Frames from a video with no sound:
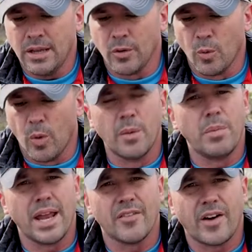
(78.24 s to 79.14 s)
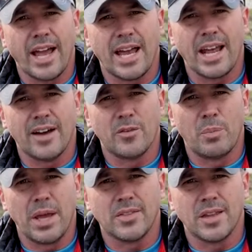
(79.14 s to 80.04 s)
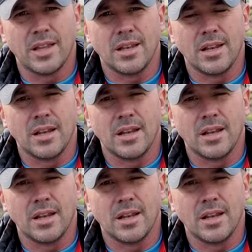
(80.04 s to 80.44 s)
the one bait if I had to have a bait that,